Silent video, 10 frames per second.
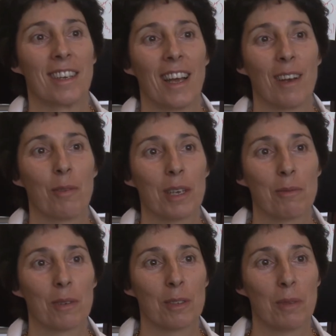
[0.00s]
and we
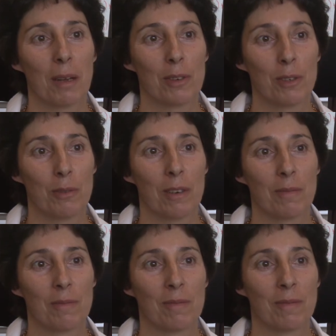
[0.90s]
will be able to do it
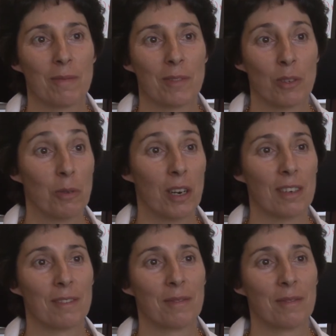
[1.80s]
sooner.